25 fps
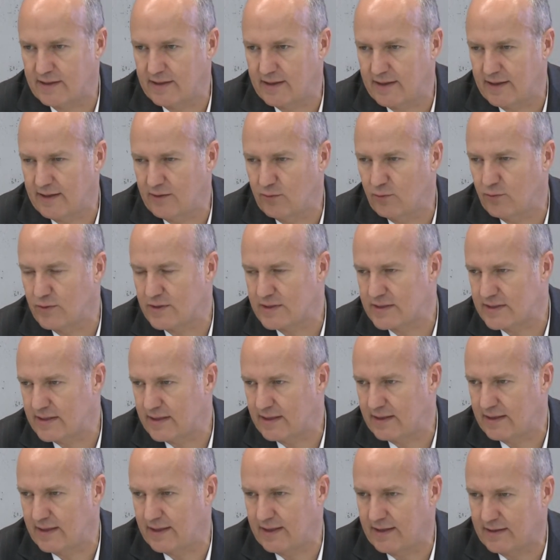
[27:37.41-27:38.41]
and worse
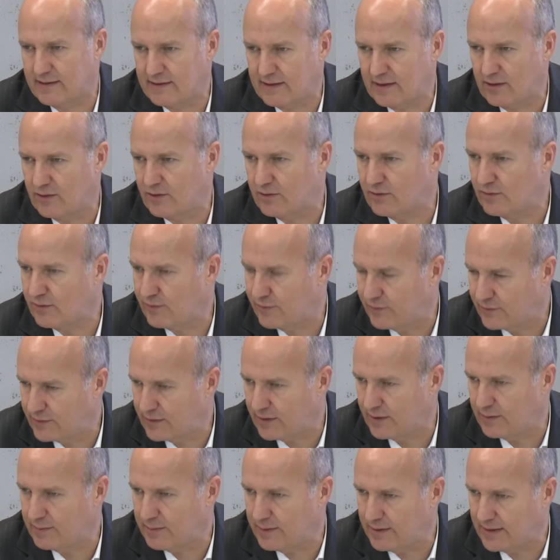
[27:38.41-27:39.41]
than that, a lot of
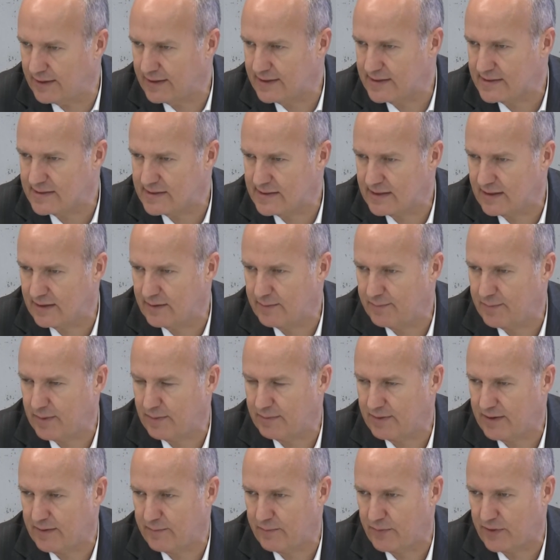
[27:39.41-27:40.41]
turbulence and
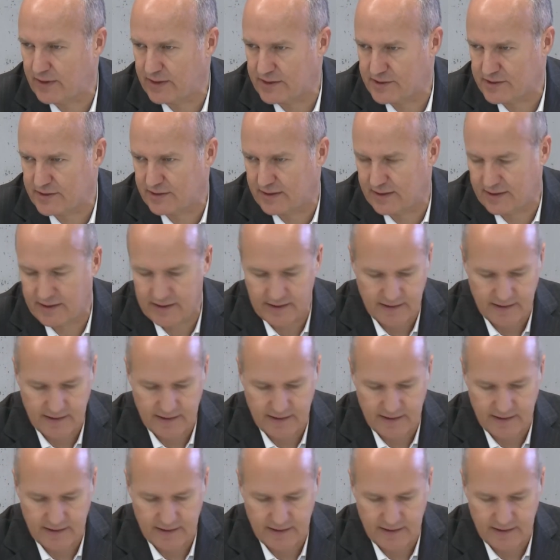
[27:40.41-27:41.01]
public pressure.